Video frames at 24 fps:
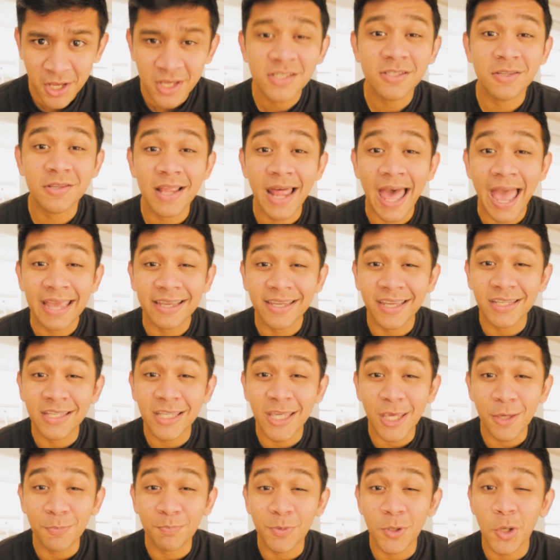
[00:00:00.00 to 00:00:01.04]
so that I can
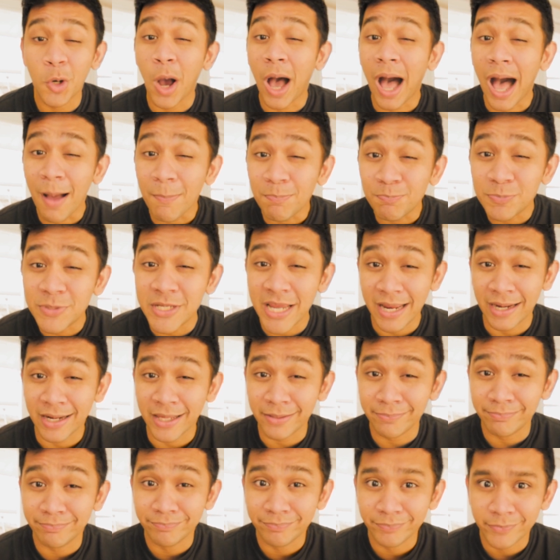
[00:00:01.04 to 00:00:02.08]
keep you
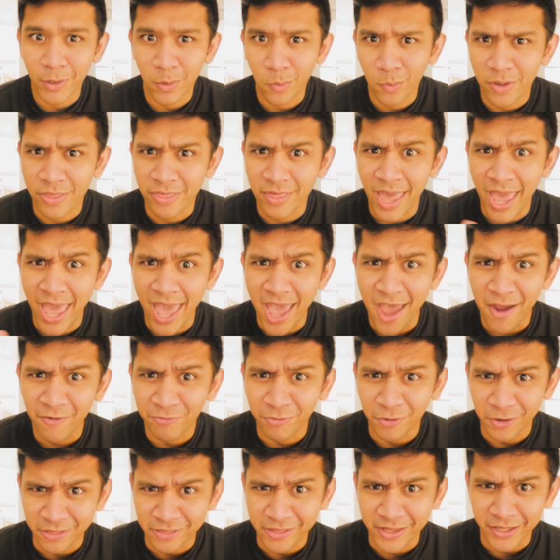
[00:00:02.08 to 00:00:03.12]
updated with
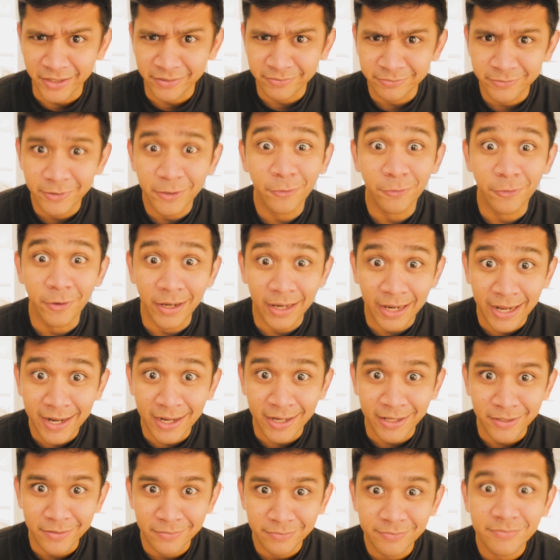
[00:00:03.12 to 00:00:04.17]
everything
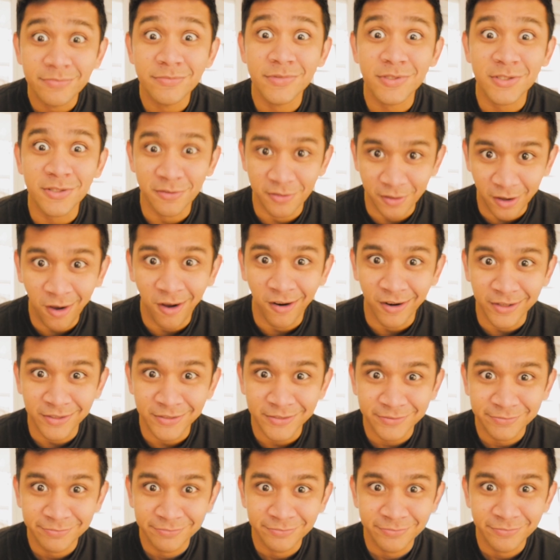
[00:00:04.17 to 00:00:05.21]
related to the
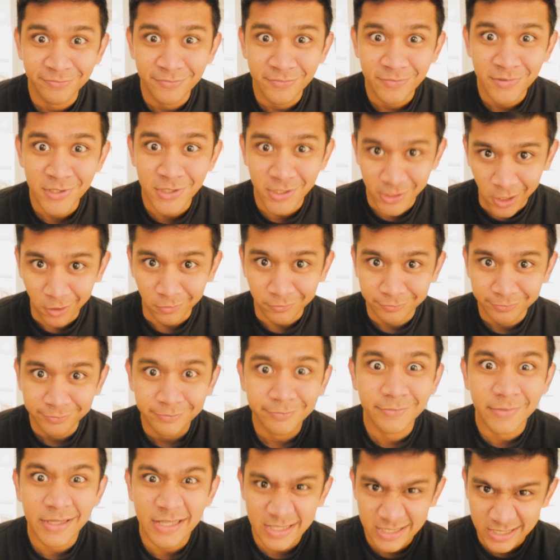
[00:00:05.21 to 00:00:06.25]
heart. So,
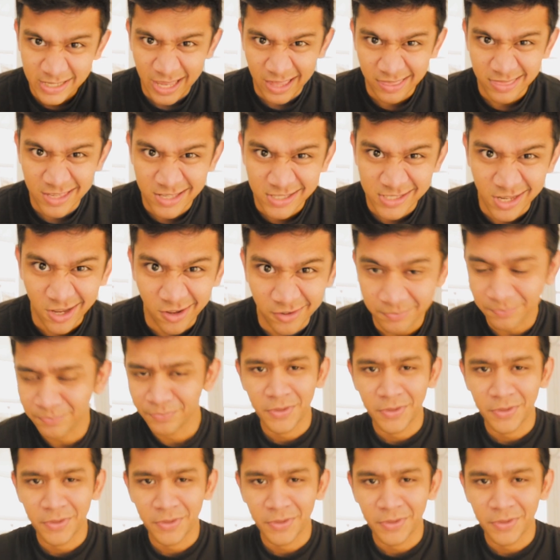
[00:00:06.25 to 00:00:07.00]
let's get this on.